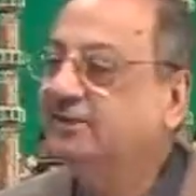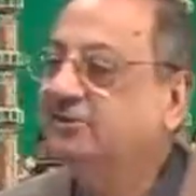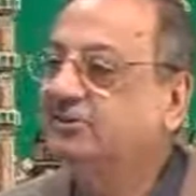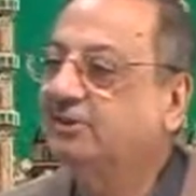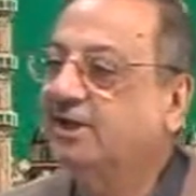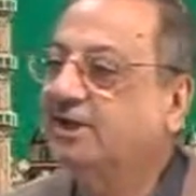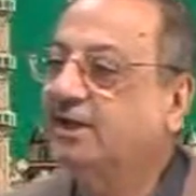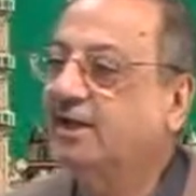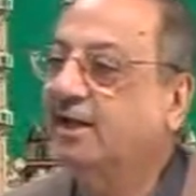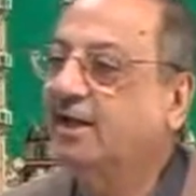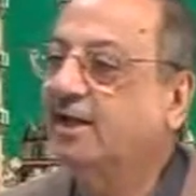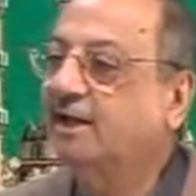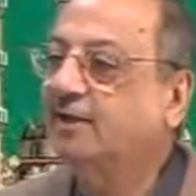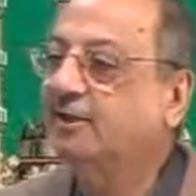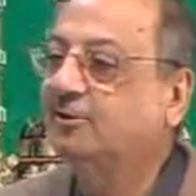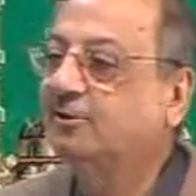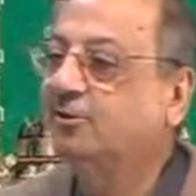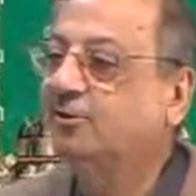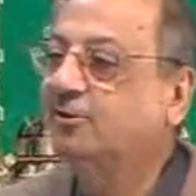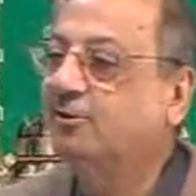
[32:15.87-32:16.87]

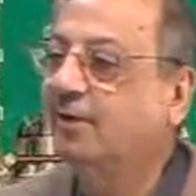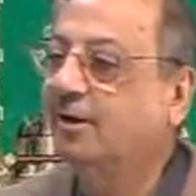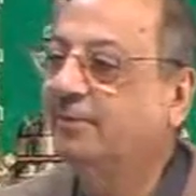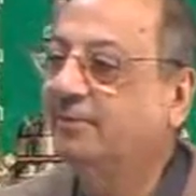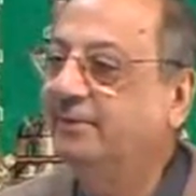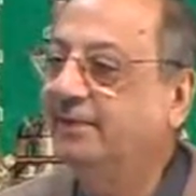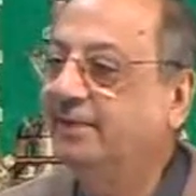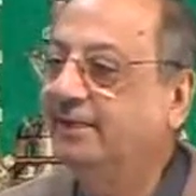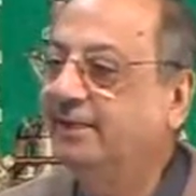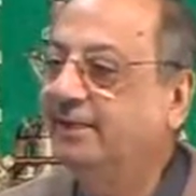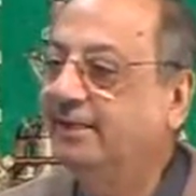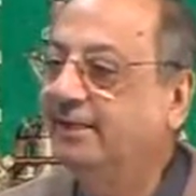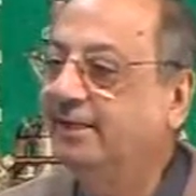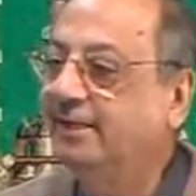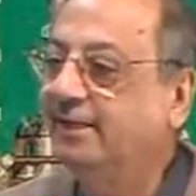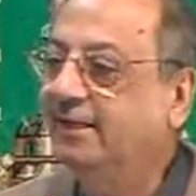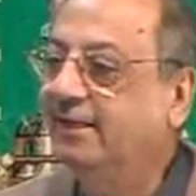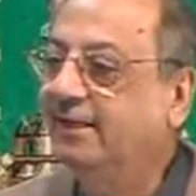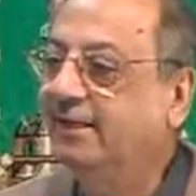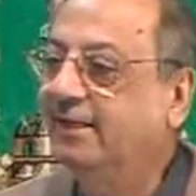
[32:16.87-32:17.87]
sayaratu abi
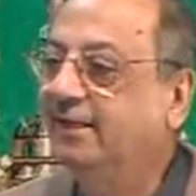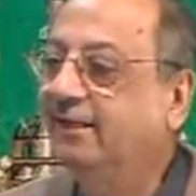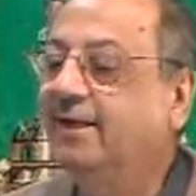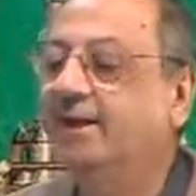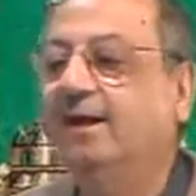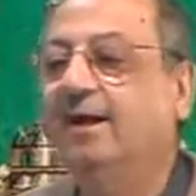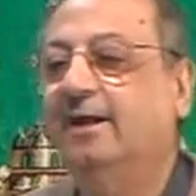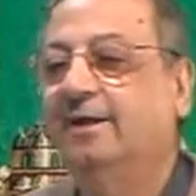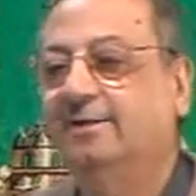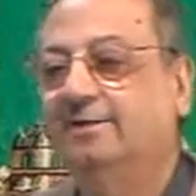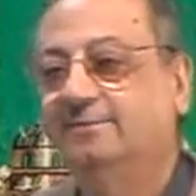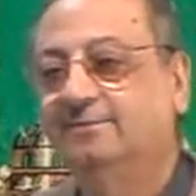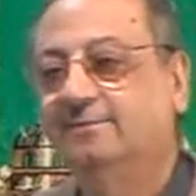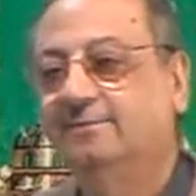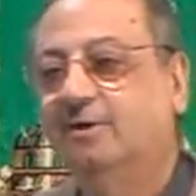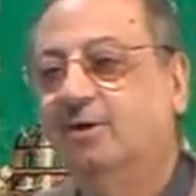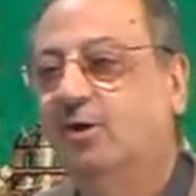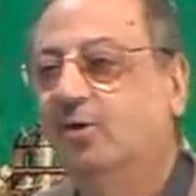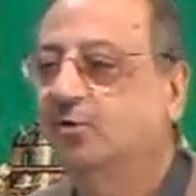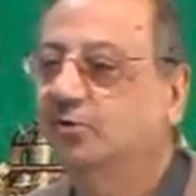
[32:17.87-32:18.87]
ka.
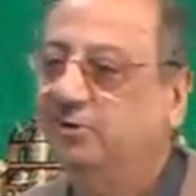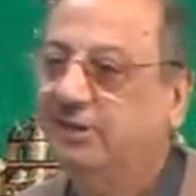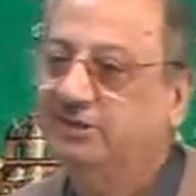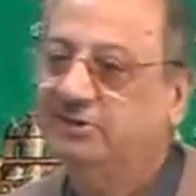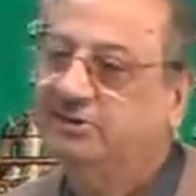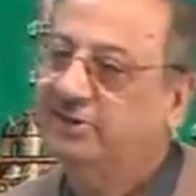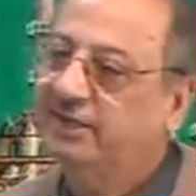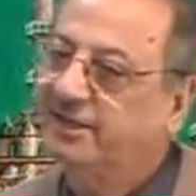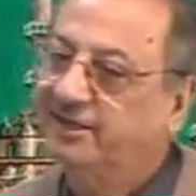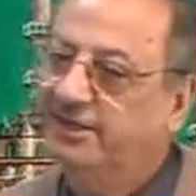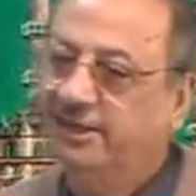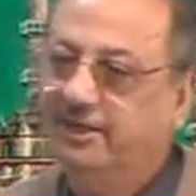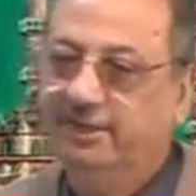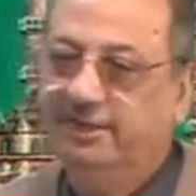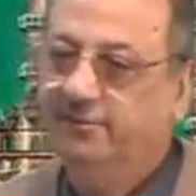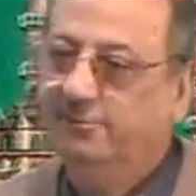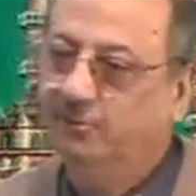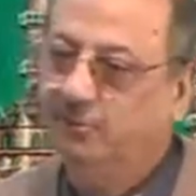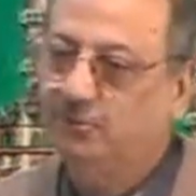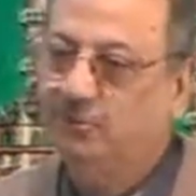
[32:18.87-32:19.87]
How you can say ki
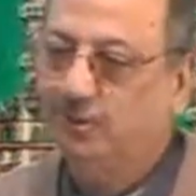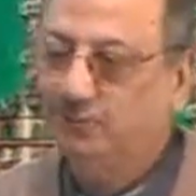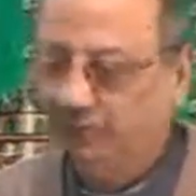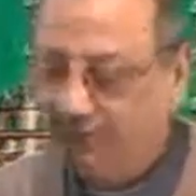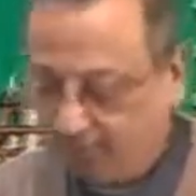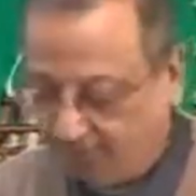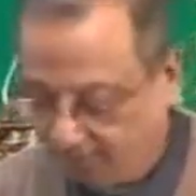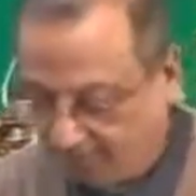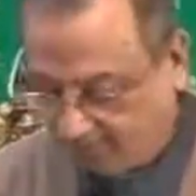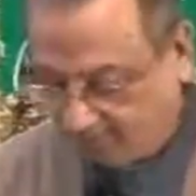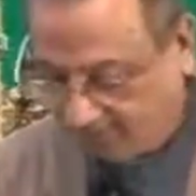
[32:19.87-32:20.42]
if you want to?